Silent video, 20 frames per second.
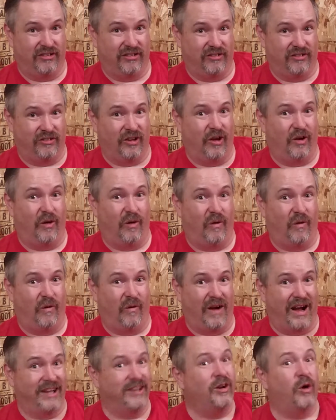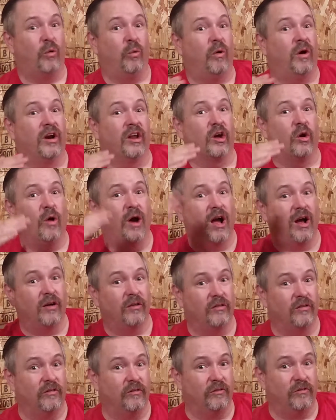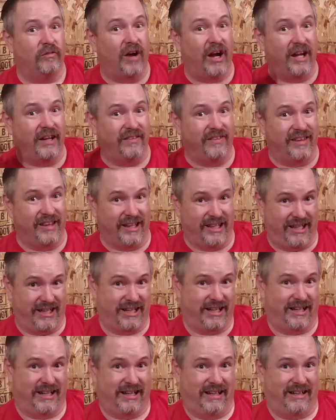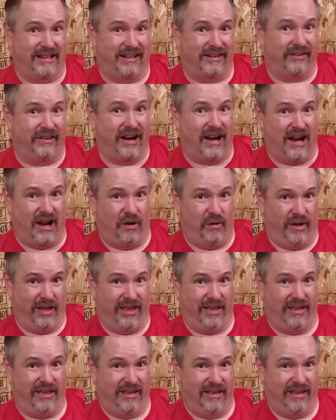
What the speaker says: so I don't want to go out and fight the crowd.